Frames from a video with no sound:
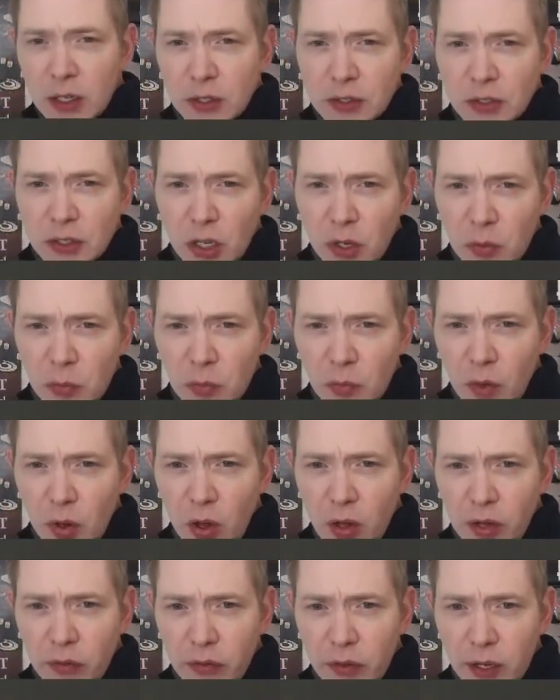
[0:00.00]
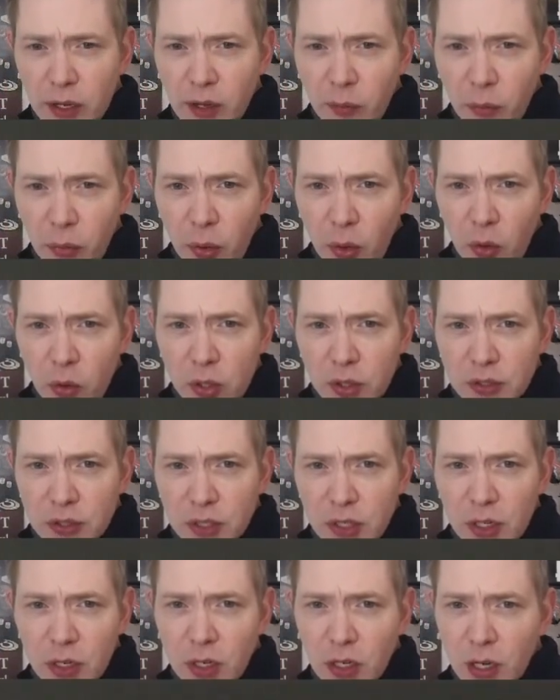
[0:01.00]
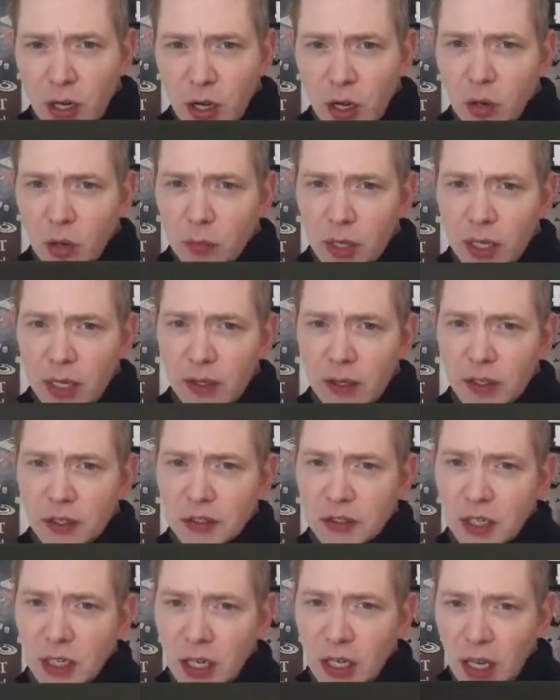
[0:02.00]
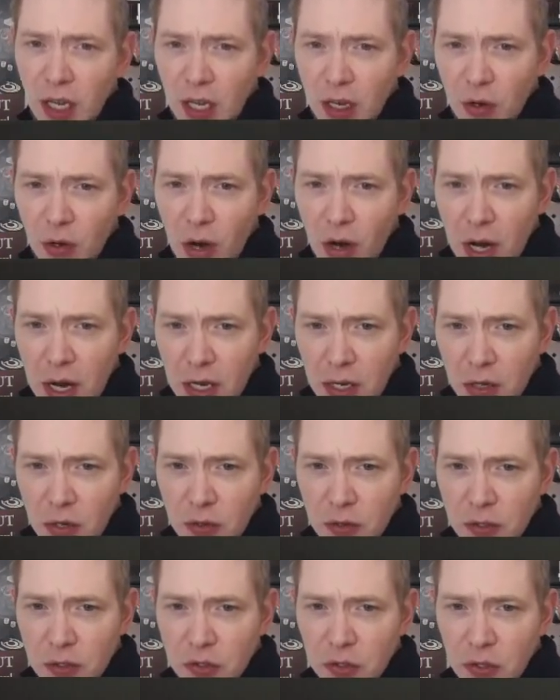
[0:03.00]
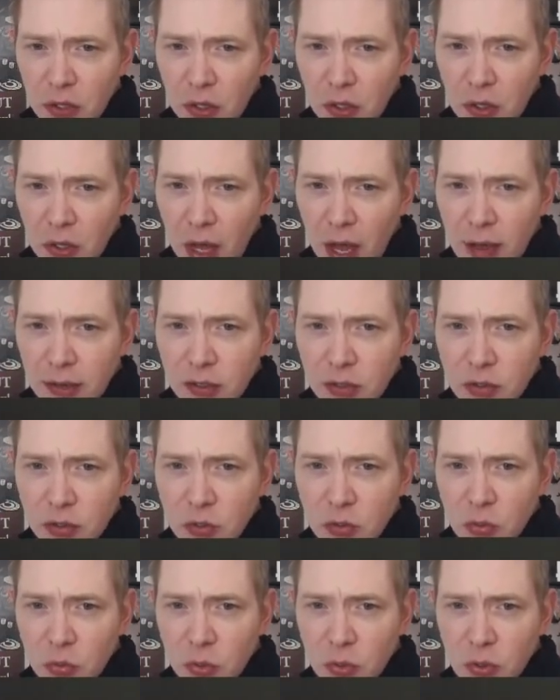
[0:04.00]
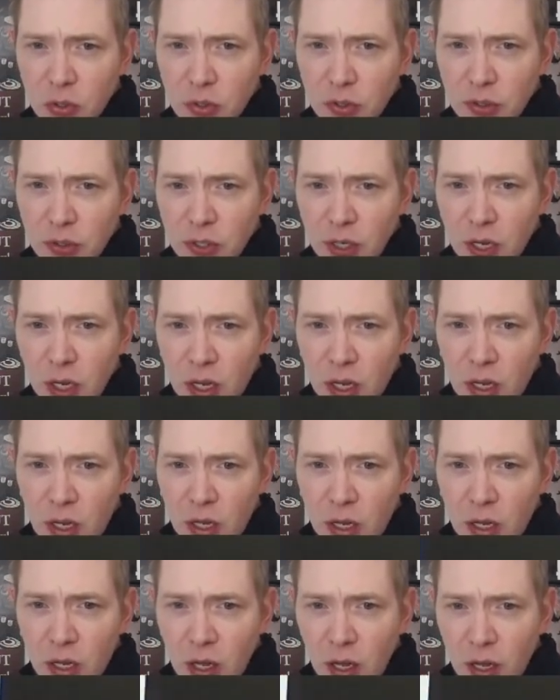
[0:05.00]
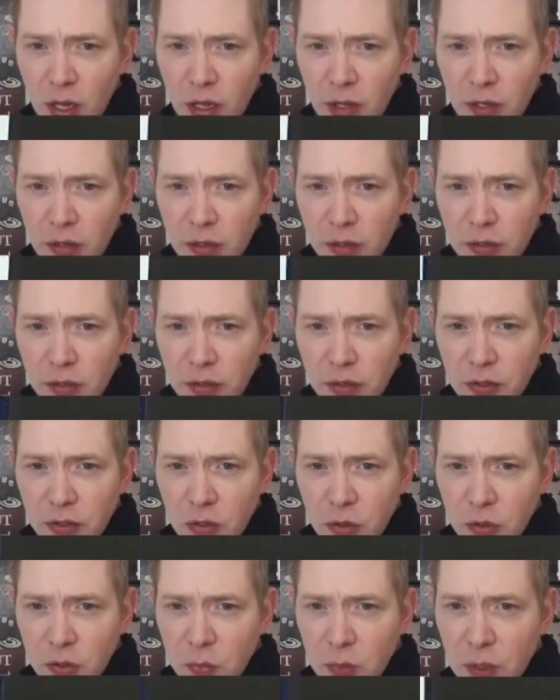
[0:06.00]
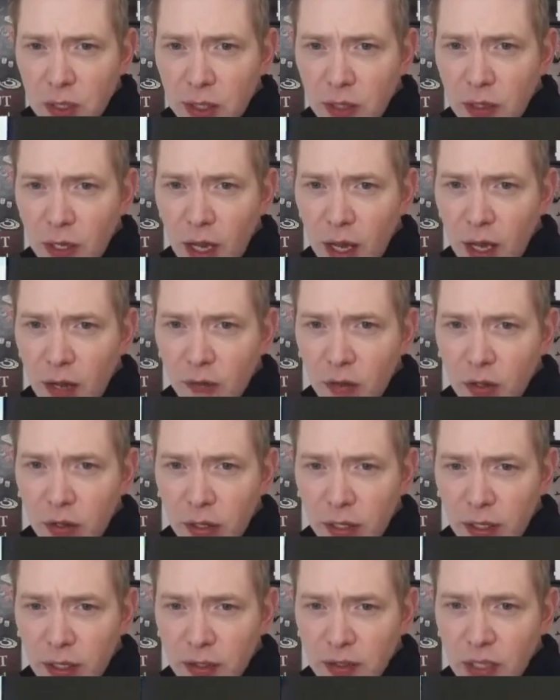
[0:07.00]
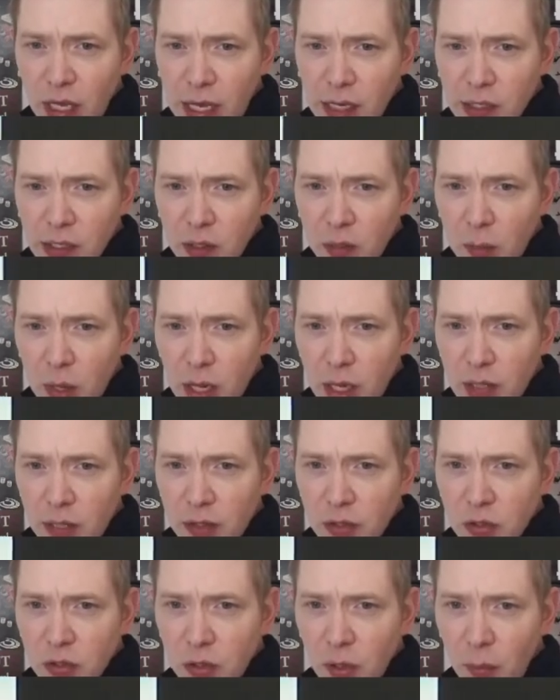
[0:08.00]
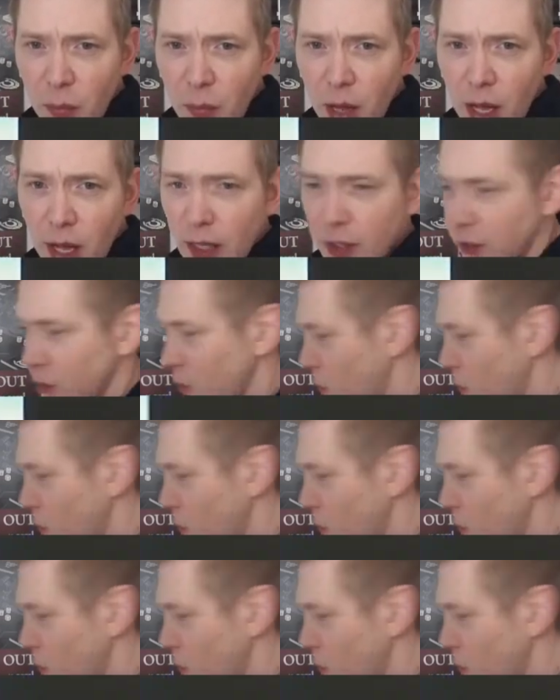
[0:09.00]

some of the components that are gonna come in this kit right here. These are the line troopers. Uh, so to speak, and they have a like a side command that you can buy as